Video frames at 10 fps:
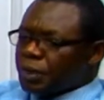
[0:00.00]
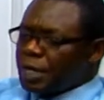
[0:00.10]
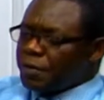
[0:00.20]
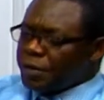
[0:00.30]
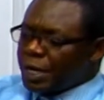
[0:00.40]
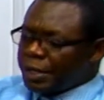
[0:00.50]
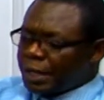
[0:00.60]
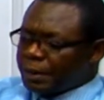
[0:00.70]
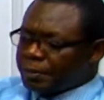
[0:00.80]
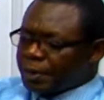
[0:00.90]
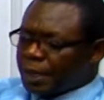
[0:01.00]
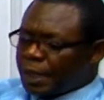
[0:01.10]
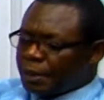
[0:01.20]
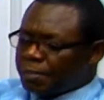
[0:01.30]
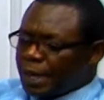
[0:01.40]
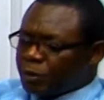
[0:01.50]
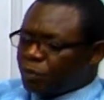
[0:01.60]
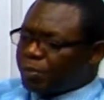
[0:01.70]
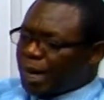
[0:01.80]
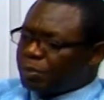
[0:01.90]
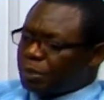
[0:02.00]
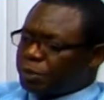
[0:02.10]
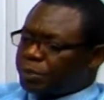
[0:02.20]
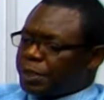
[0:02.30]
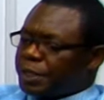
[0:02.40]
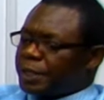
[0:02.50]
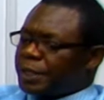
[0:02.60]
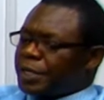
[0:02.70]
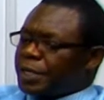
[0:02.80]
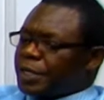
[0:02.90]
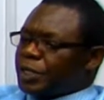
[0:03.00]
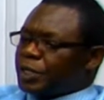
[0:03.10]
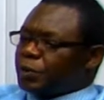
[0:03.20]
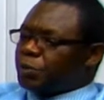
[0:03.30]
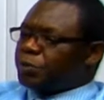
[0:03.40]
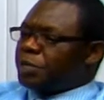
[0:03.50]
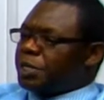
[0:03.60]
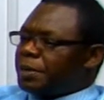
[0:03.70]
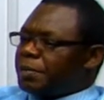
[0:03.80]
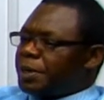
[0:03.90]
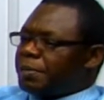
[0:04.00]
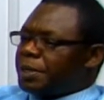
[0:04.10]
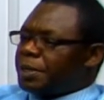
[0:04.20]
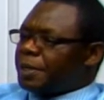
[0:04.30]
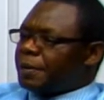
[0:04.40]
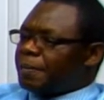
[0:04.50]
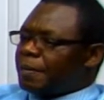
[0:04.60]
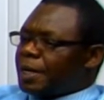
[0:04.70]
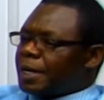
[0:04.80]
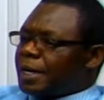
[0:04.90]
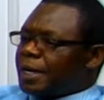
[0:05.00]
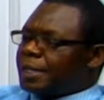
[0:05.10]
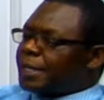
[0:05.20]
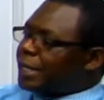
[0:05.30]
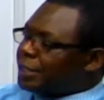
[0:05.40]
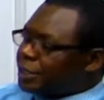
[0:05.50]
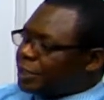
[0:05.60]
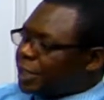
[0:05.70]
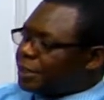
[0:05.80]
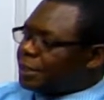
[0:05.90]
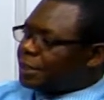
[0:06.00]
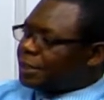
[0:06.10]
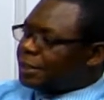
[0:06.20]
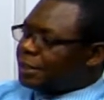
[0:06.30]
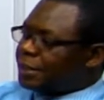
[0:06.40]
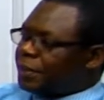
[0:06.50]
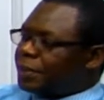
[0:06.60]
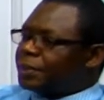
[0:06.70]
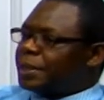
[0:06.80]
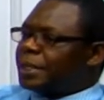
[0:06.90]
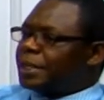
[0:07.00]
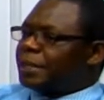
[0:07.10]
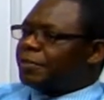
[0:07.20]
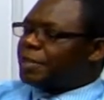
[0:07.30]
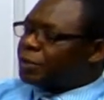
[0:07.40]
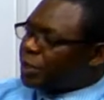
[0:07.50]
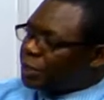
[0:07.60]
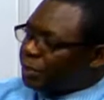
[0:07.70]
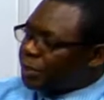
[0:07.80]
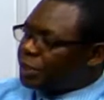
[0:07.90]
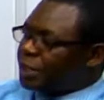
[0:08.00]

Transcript: every other part of public speaking, it could be maybe the gestures, the facial expressions.